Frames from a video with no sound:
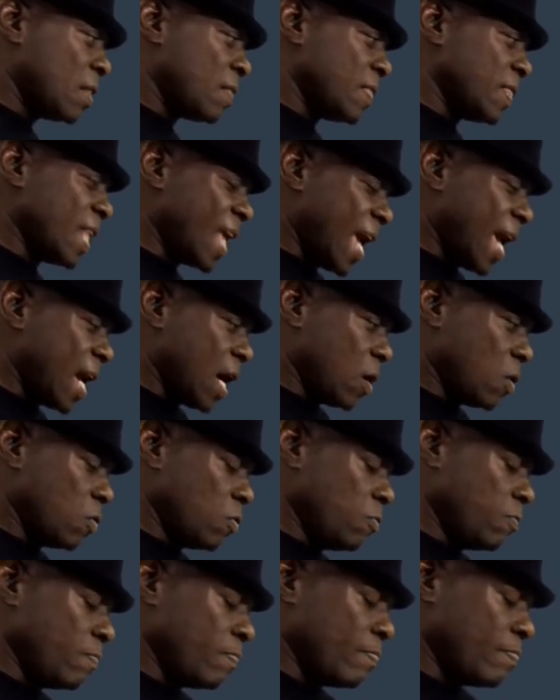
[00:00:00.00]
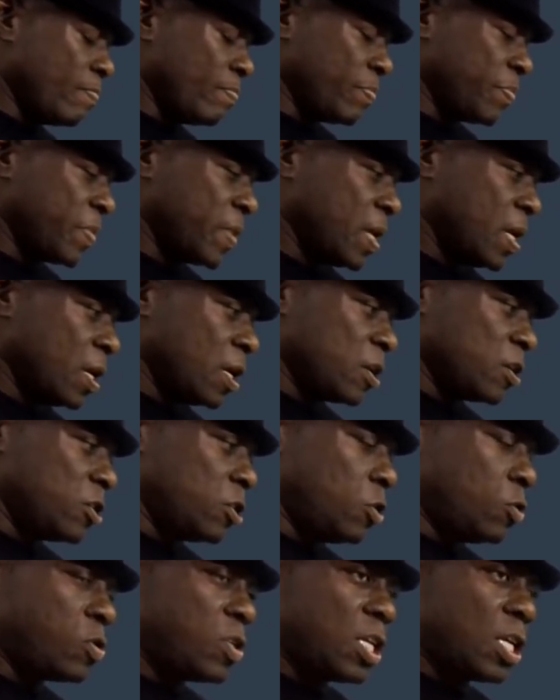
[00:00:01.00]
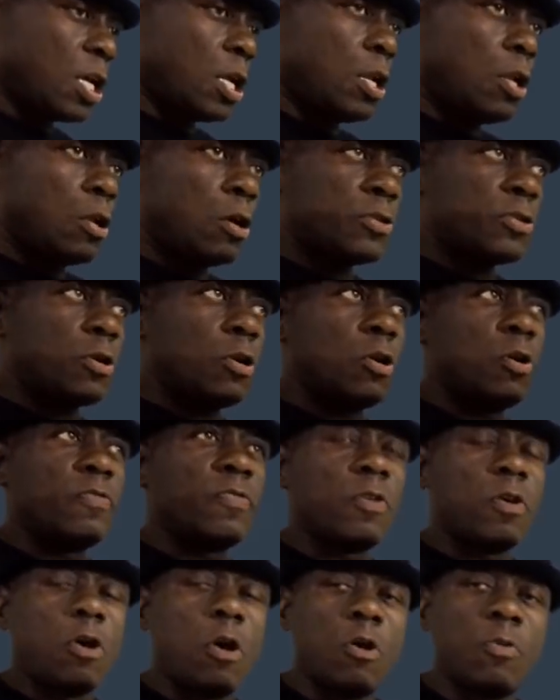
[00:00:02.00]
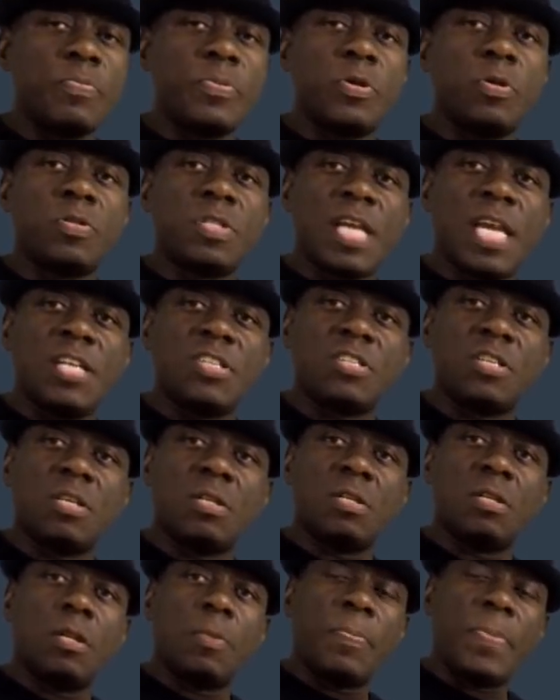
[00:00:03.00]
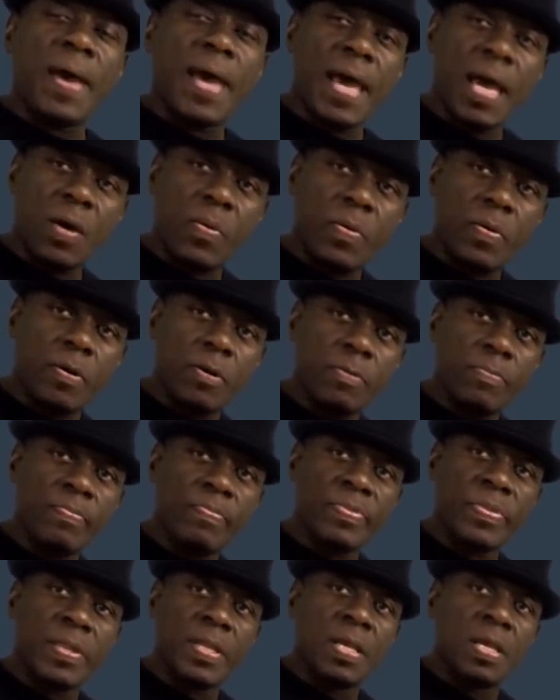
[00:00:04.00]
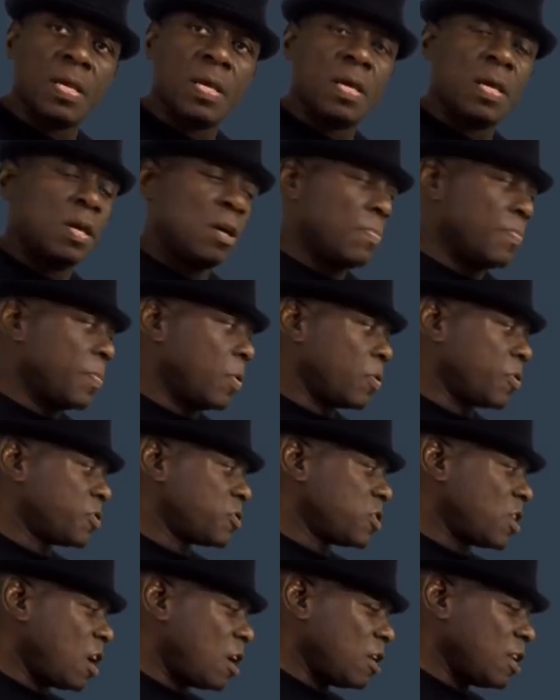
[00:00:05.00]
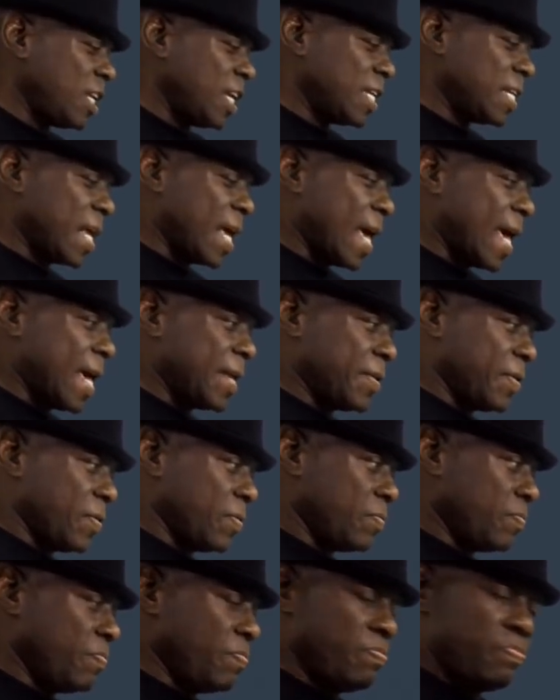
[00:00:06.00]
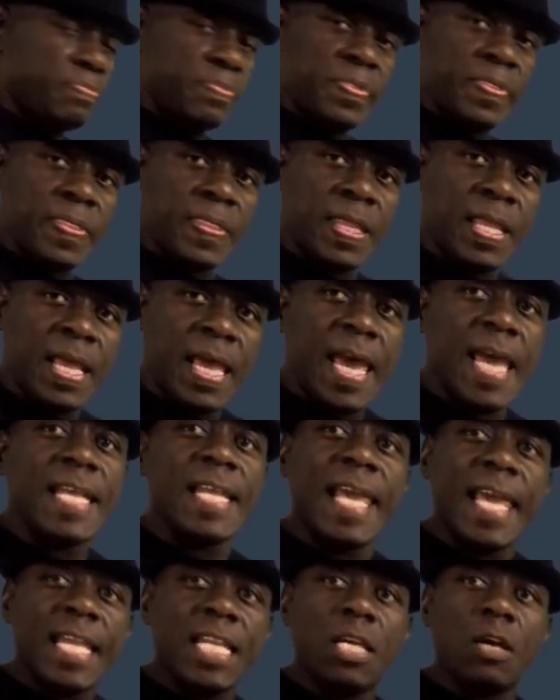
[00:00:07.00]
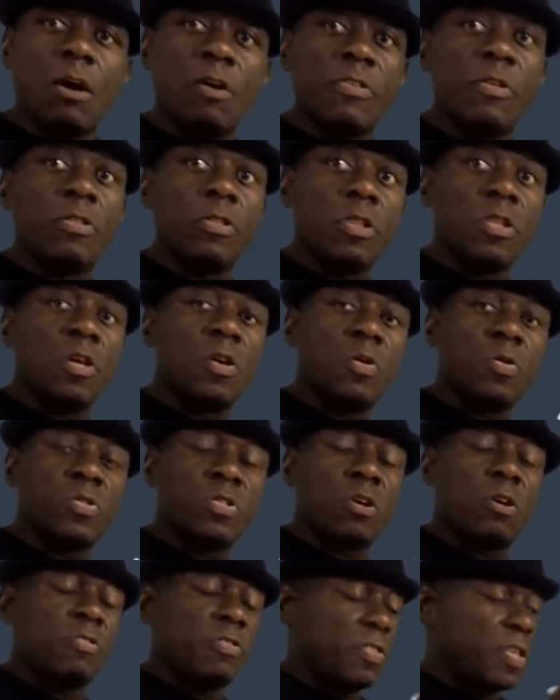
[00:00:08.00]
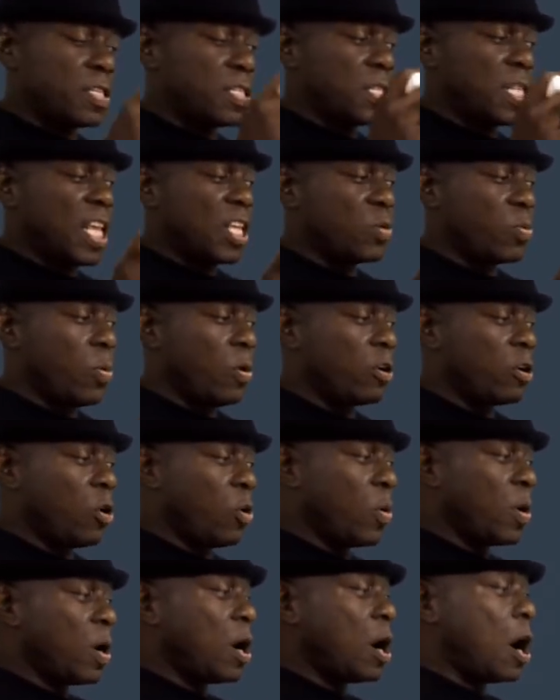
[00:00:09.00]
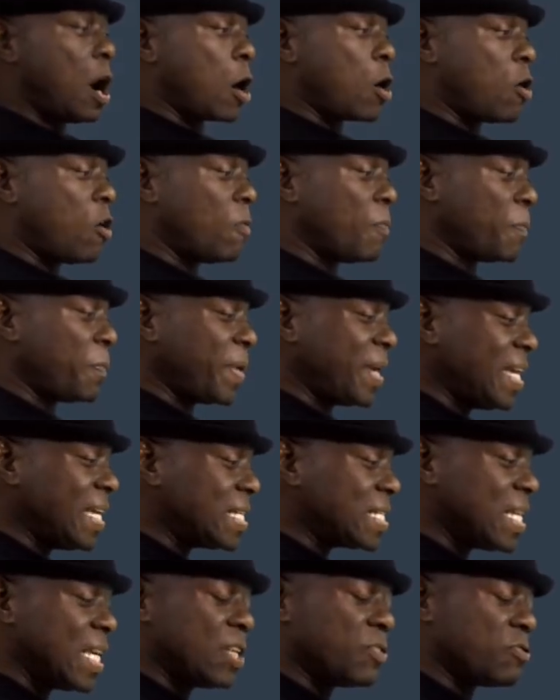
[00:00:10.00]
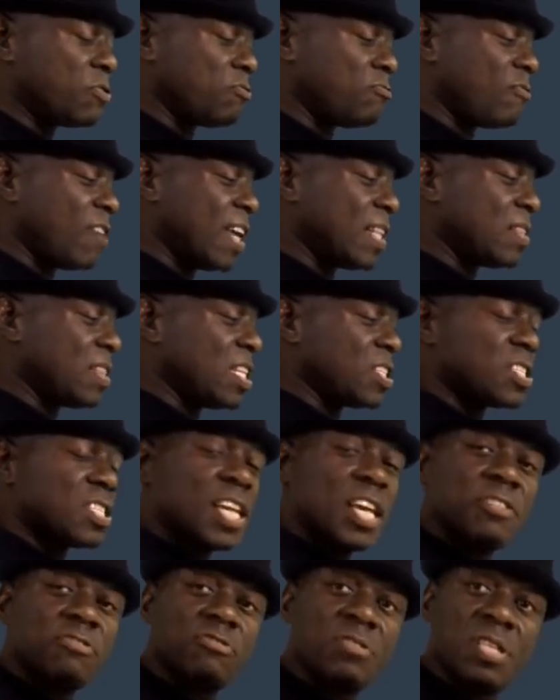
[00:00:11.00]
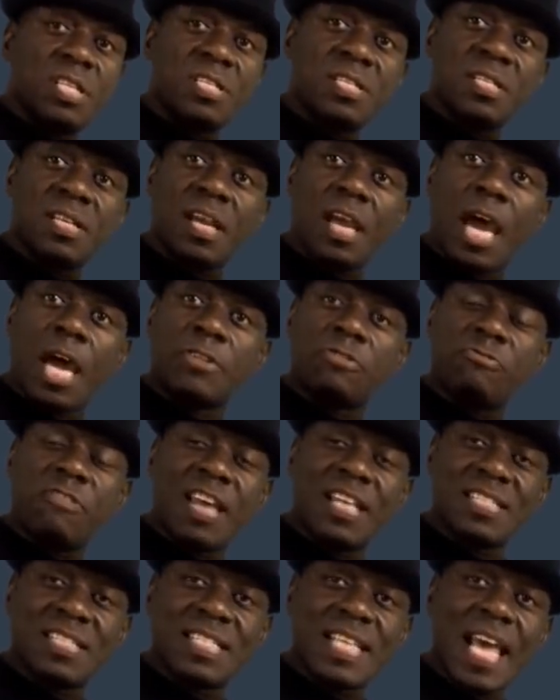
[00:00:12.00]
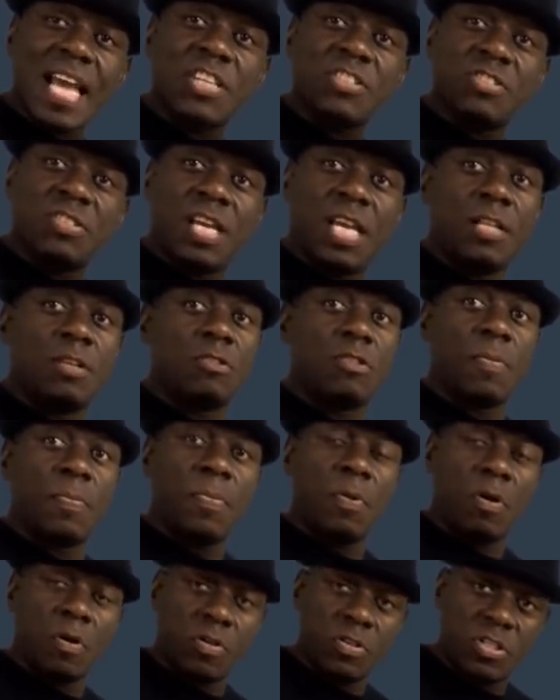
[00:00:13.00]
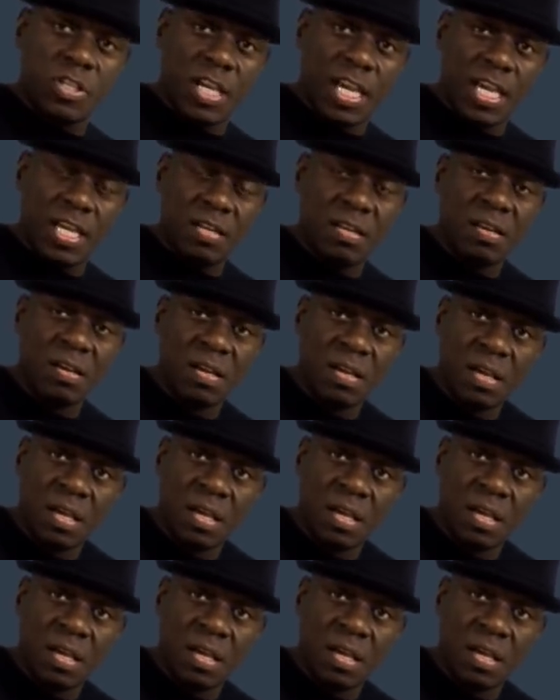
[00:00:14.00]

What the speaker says: now, using a lot of computational power, both Charlie and Adam and any other nodes on this network who are competing to write this transaction into the blockchain